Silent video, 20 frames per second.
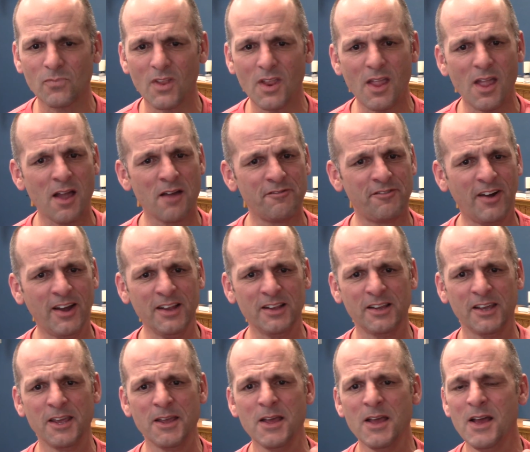And
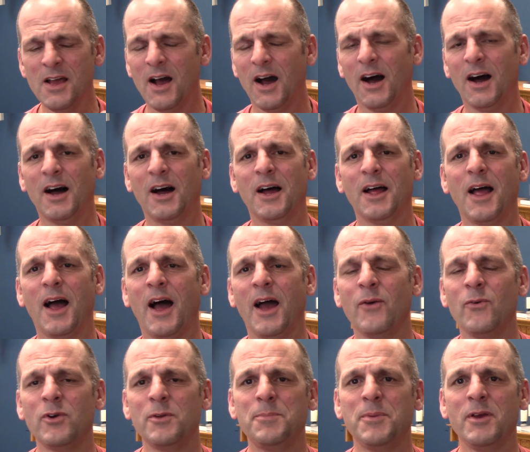finally, I
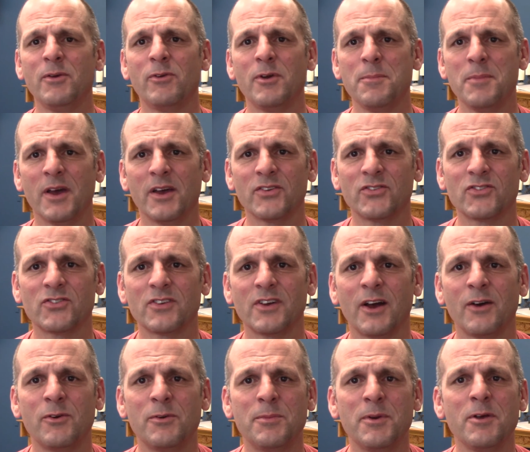would be remiss
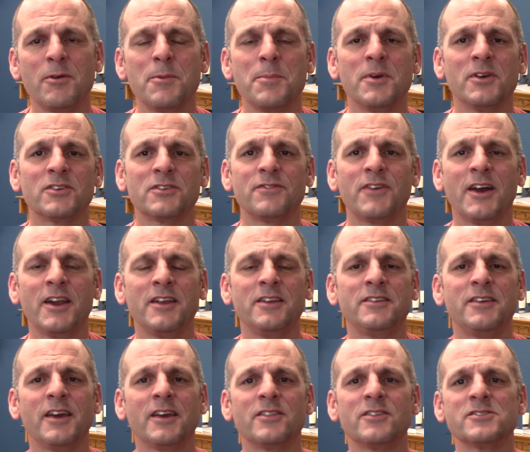if I didn't
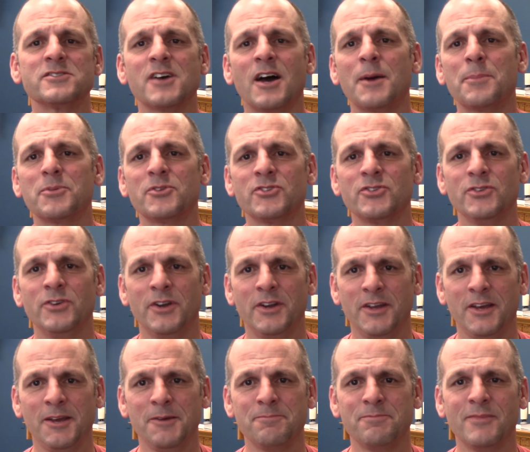take this
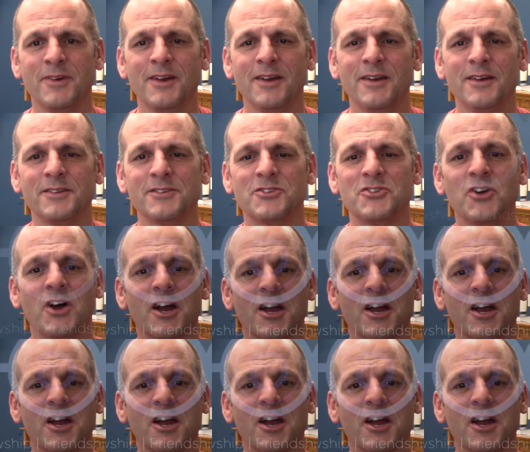opportunity to talk